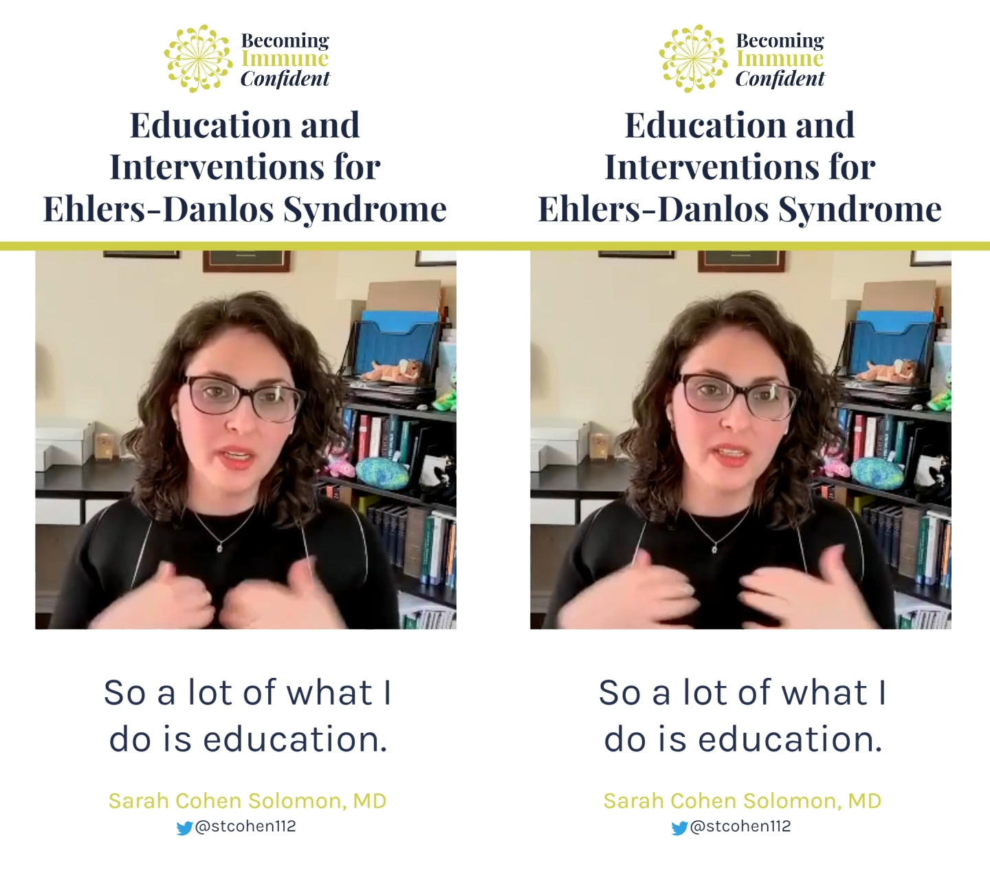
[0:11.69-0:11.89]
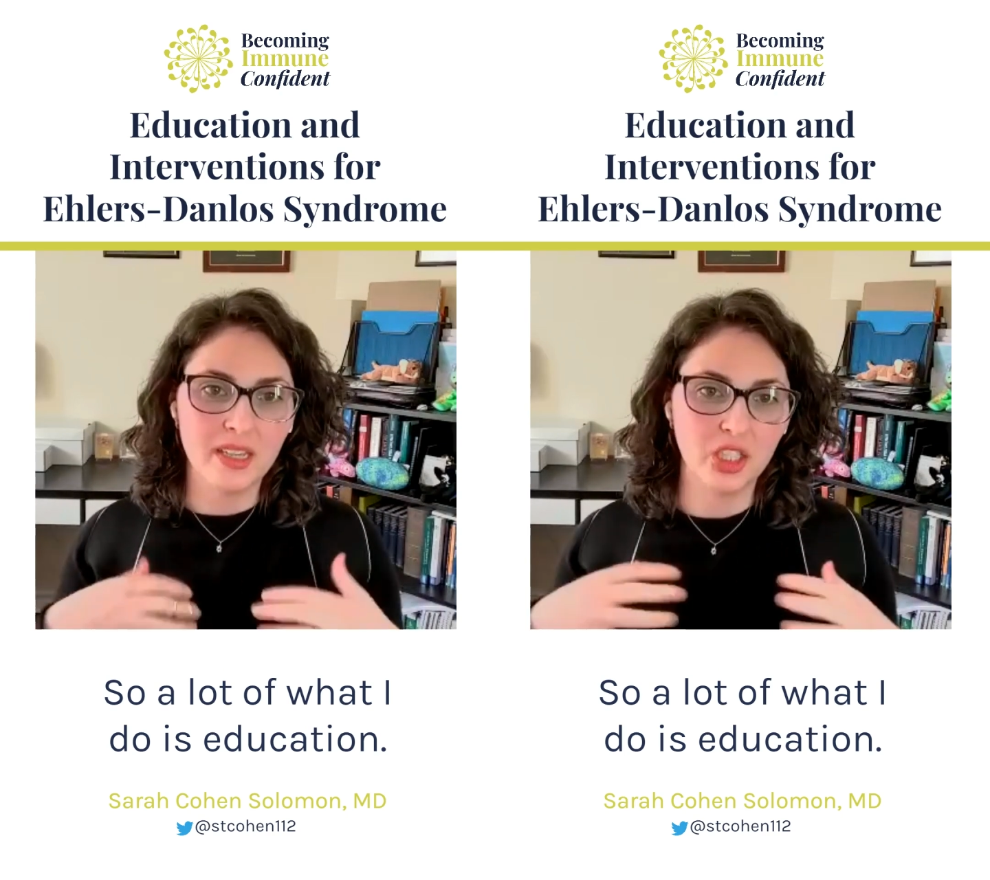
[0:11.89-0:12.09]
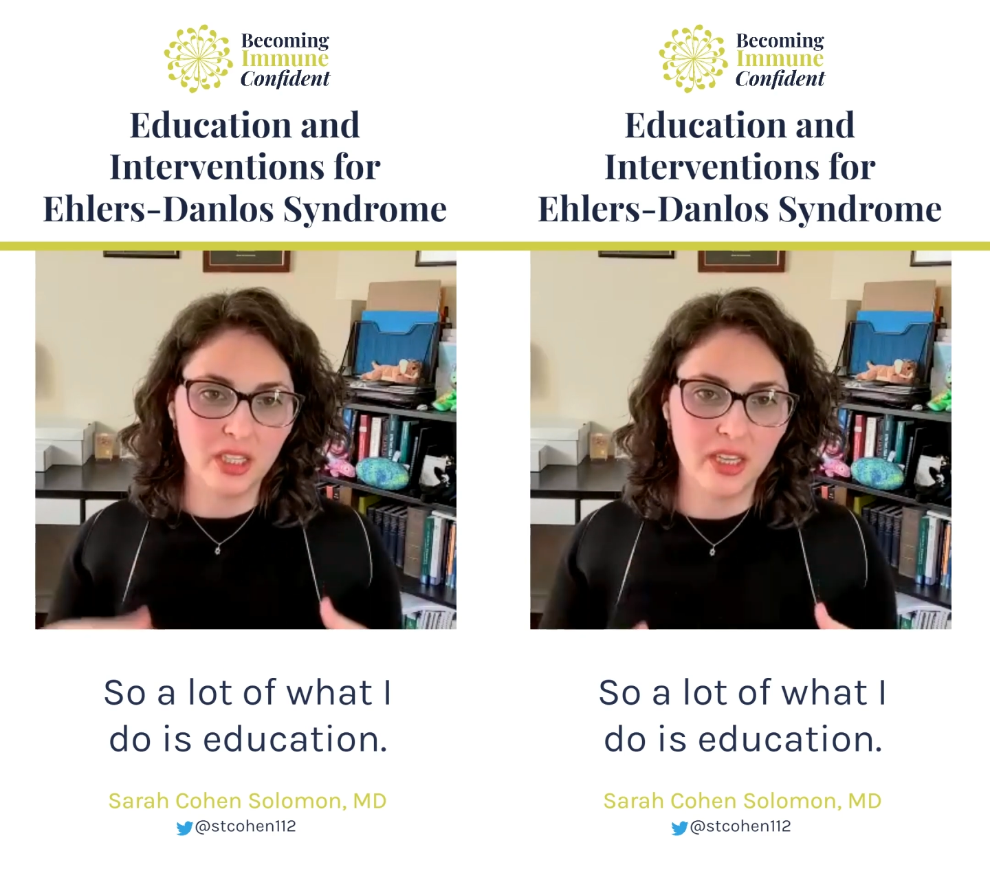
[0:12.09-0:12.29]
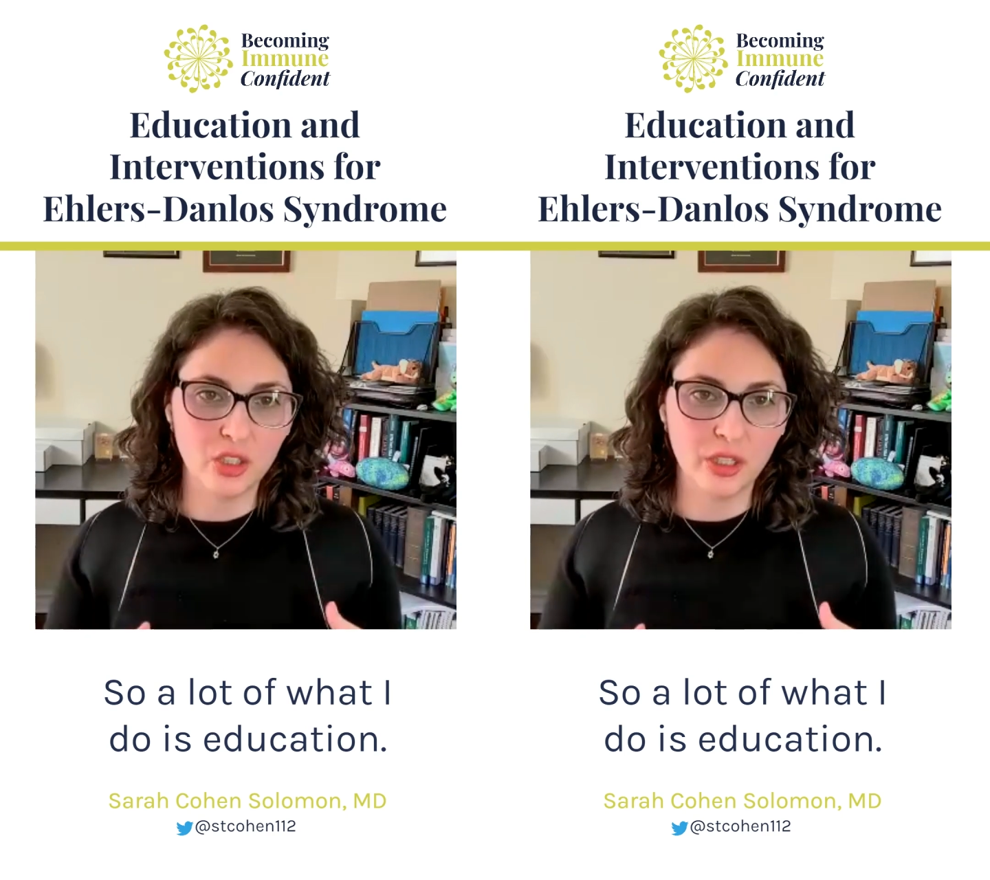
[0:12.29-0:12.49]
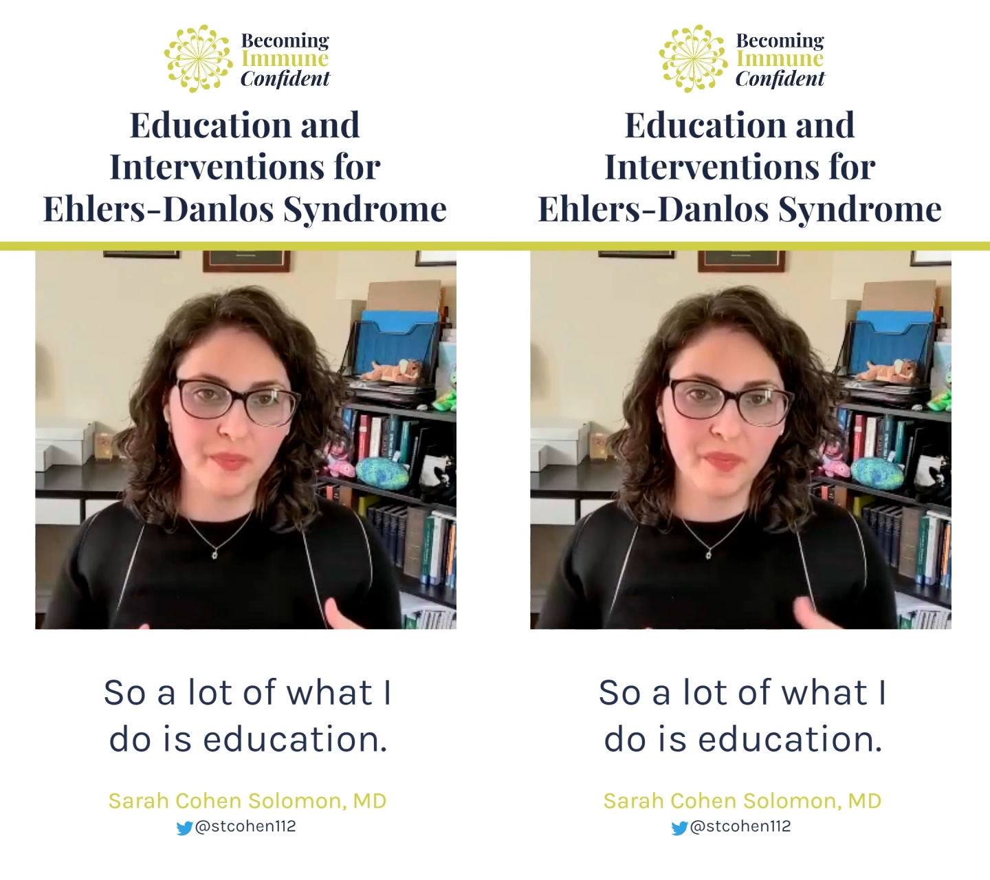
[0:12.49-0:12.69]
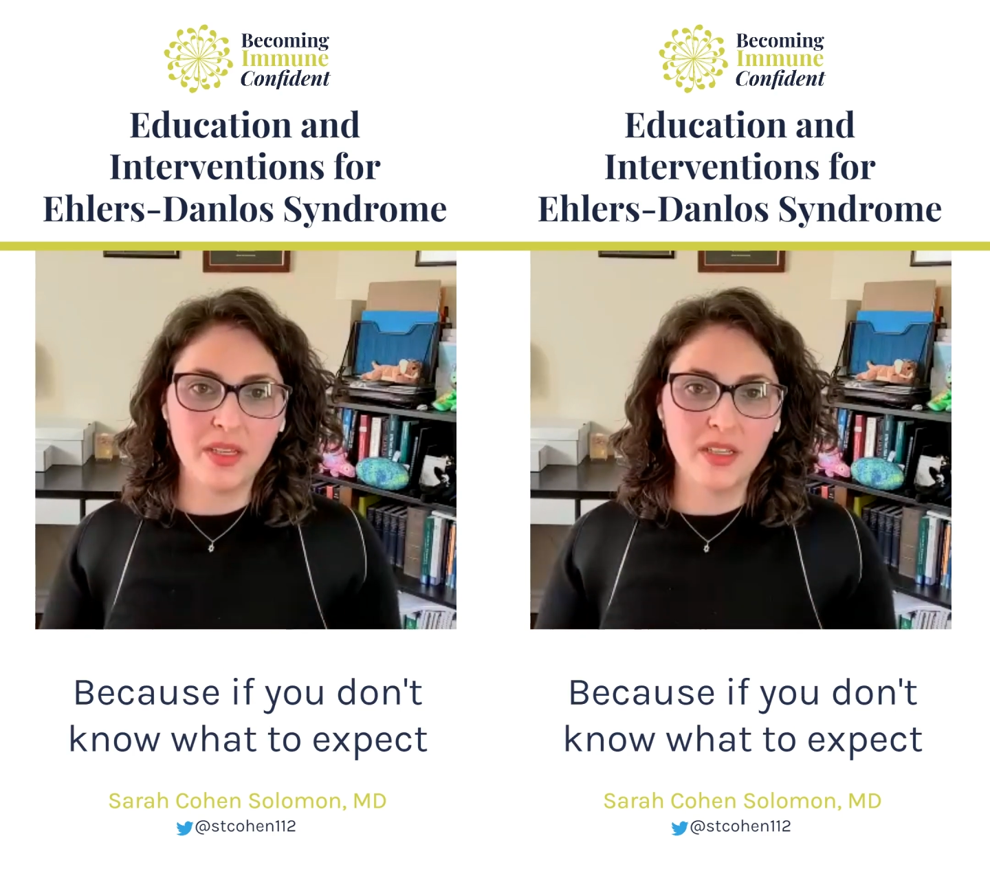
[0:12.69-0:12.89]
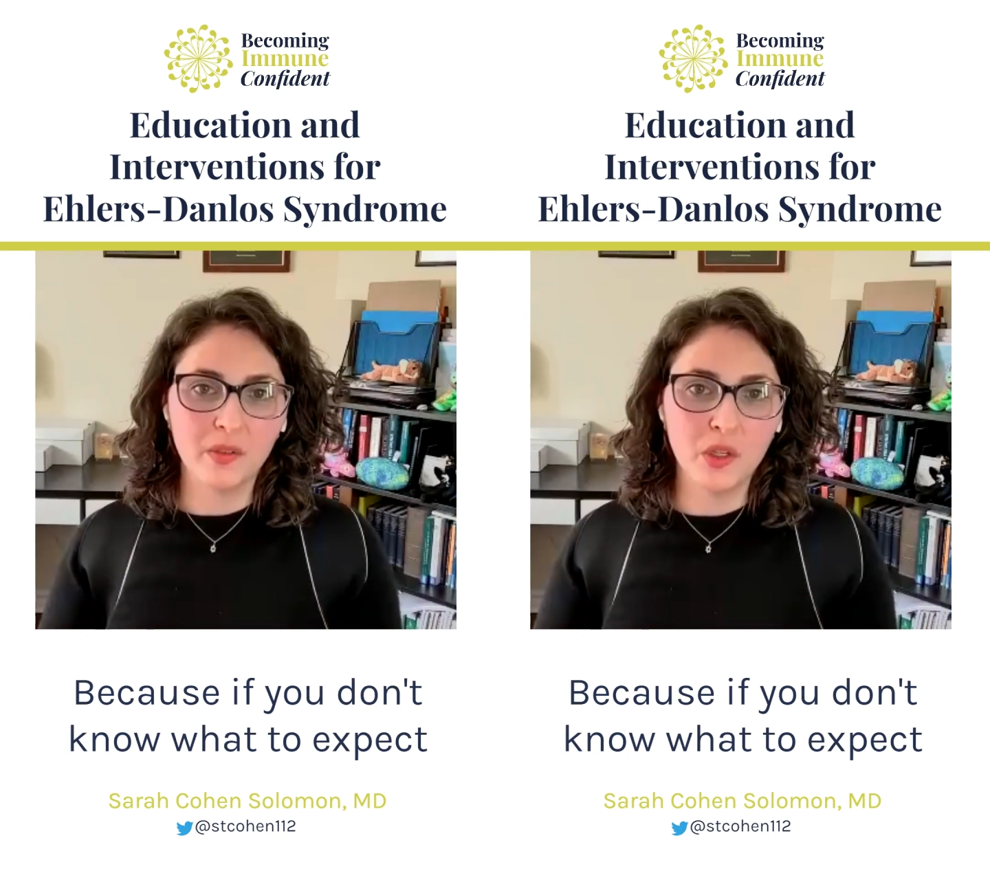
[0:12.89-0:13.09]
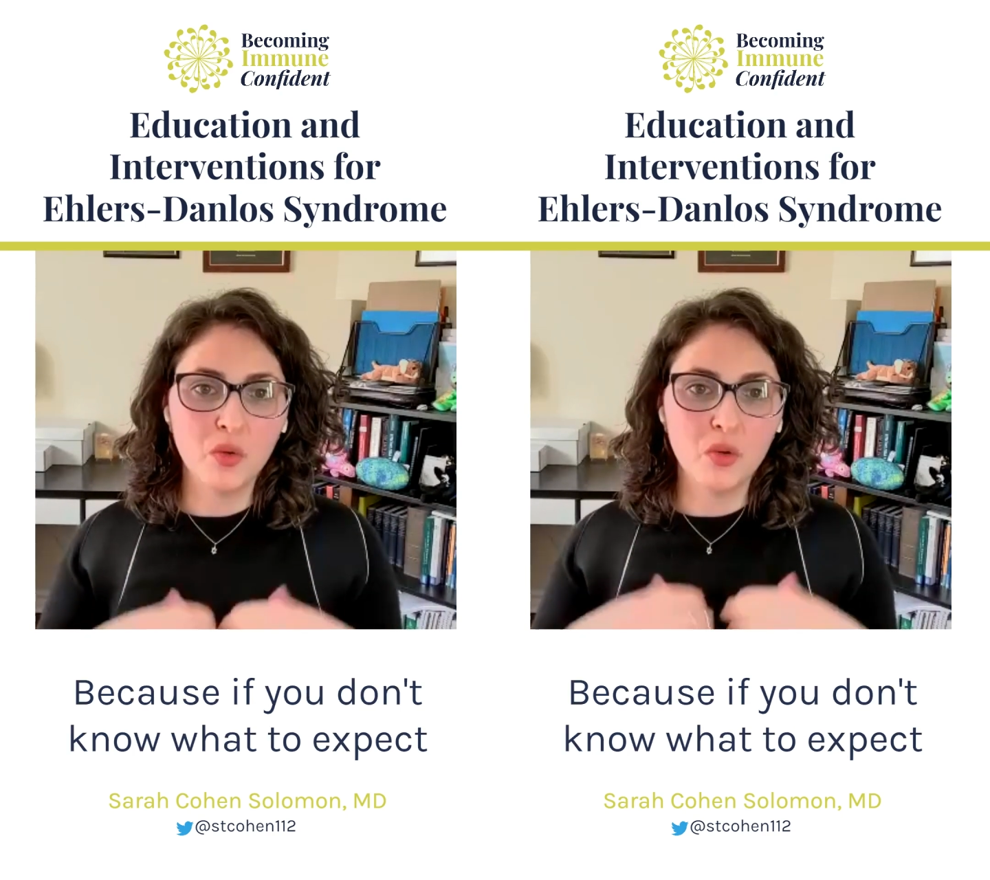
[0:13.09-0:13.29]
is education because if
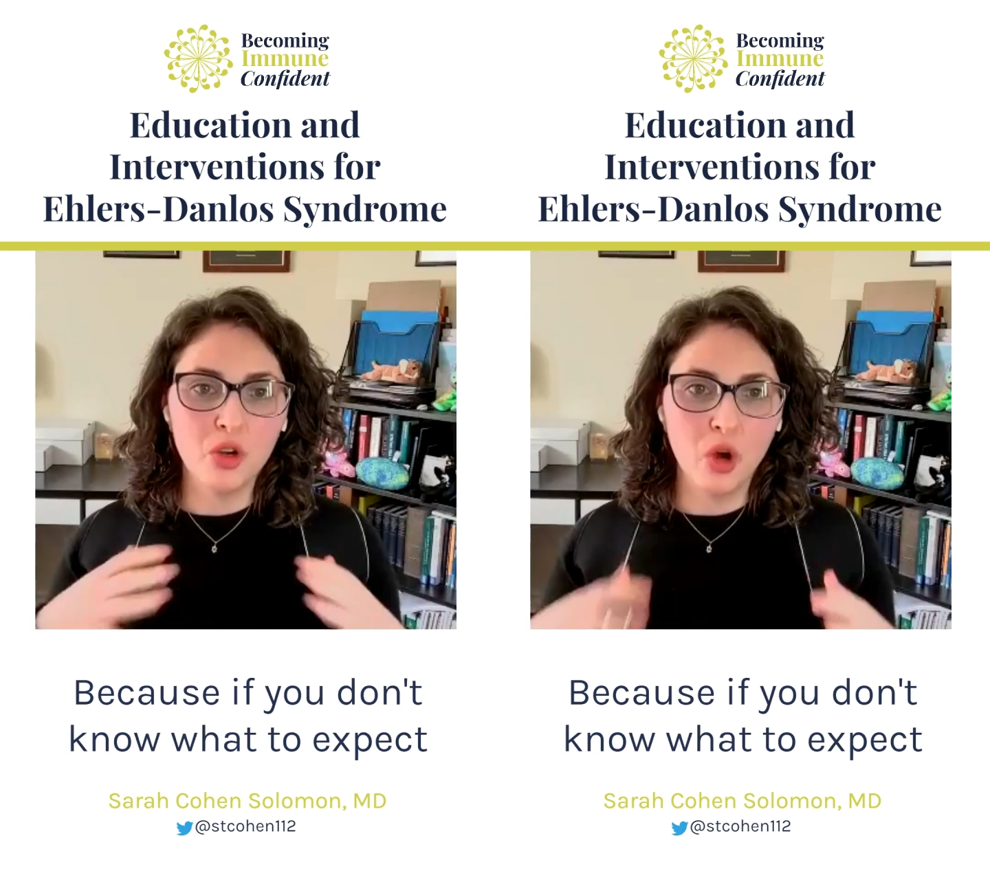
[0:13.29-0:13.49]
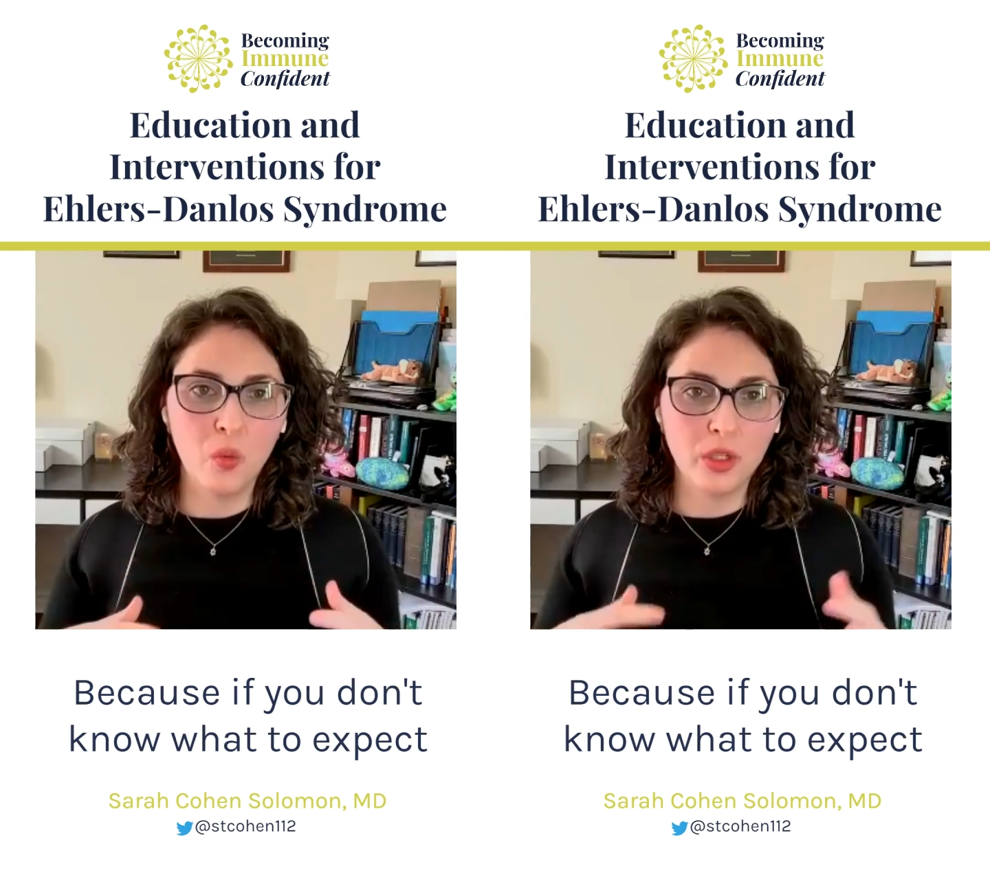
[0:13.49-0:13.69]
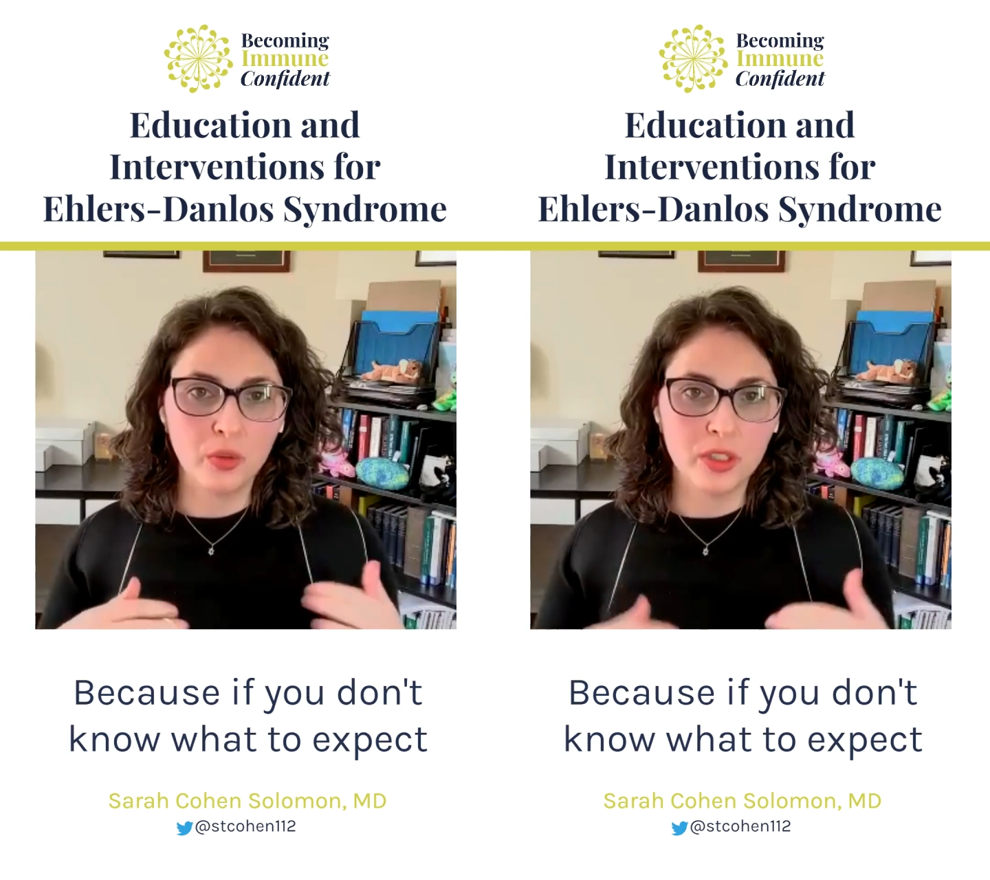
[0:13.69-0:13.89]
you don't know what to